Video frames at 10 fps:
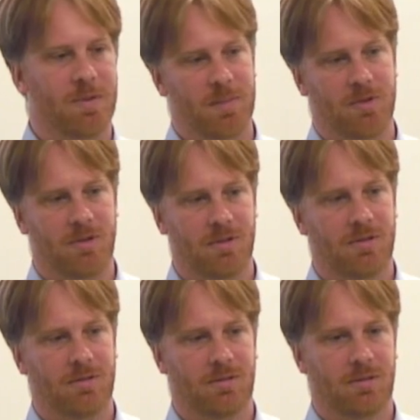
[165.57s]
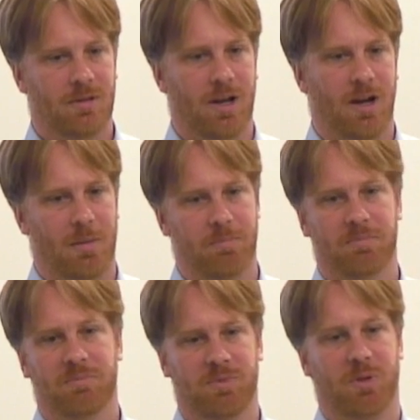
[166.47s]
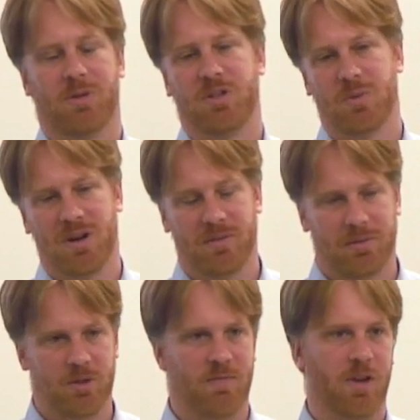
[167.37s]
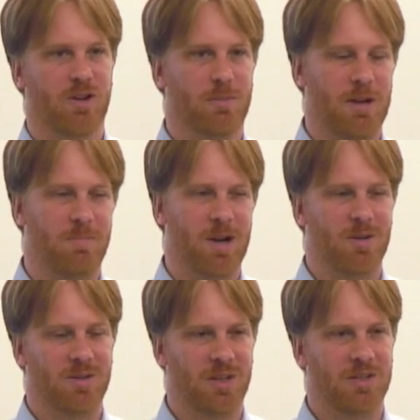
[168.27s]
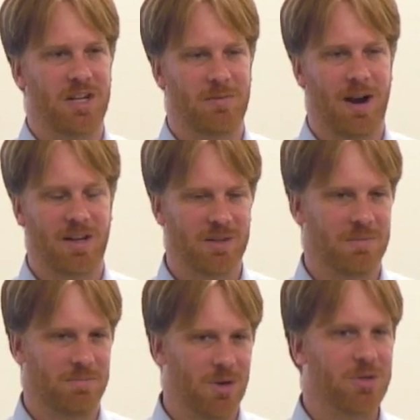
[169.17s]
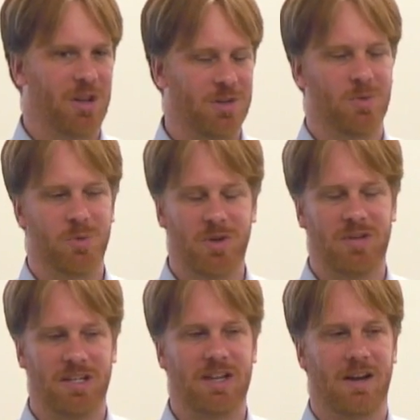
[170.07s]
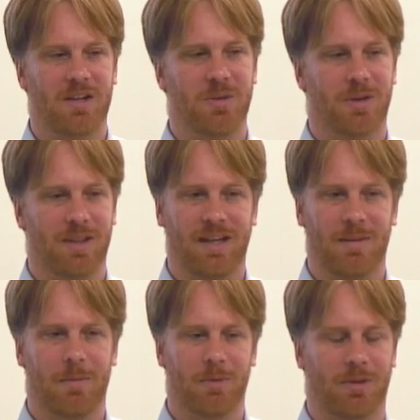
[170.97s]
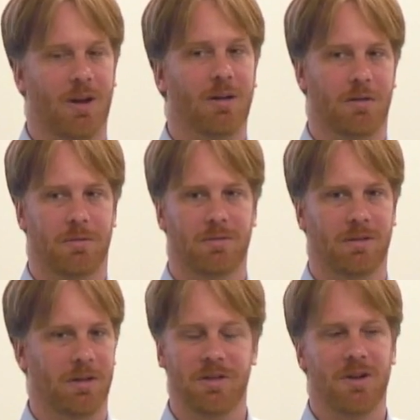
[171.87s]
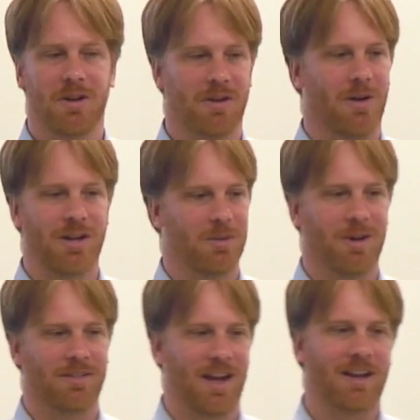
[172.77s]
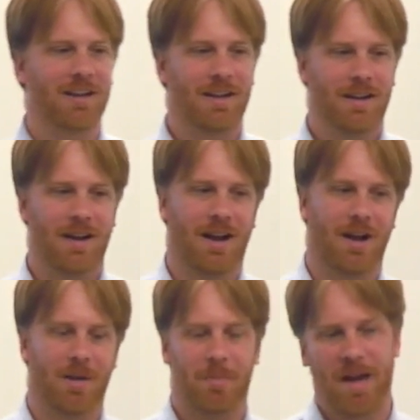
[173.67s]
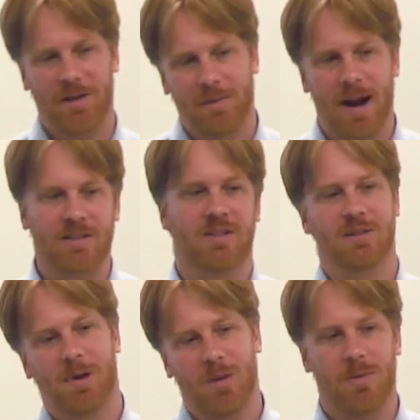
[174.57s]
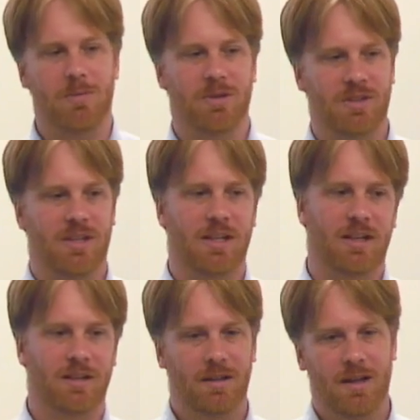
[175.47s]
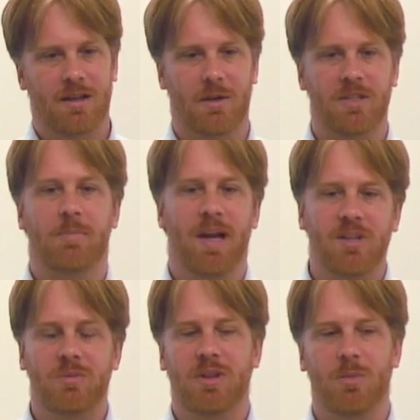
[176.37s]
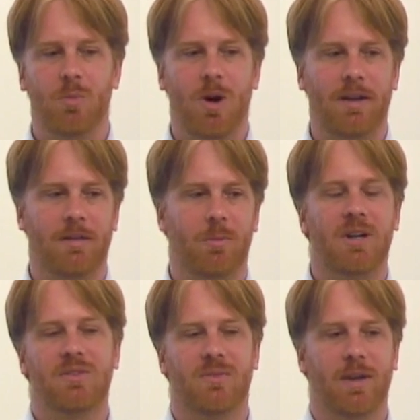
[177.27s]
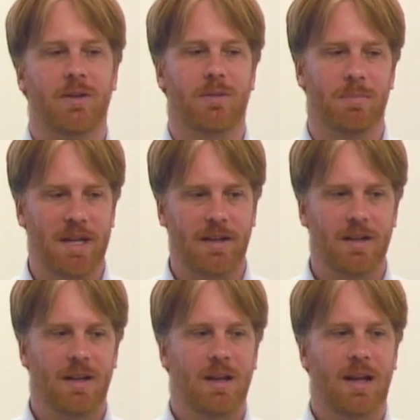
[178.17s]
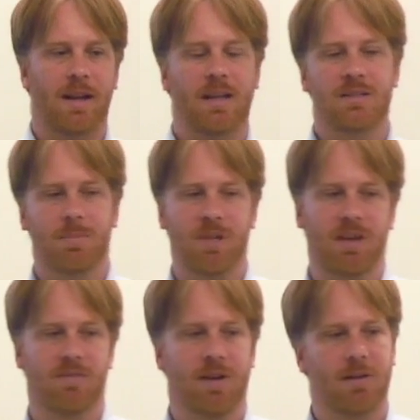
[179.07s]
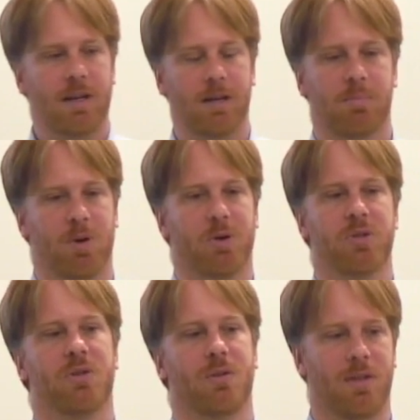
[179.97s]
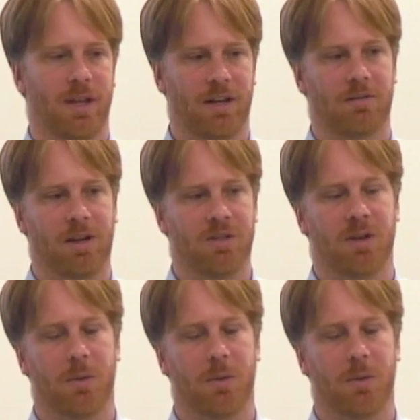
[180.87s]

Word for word: people. Mm. Um, so do you want a failure domain bigger than 16 racks? Most customers, when you dig down into it, they come up with, oh, oh, no, no, no, I don't want that. Um, eight racks is about what we're seeing. You know, it depends really what what does failure mean, and ends up being a very personal thing, right?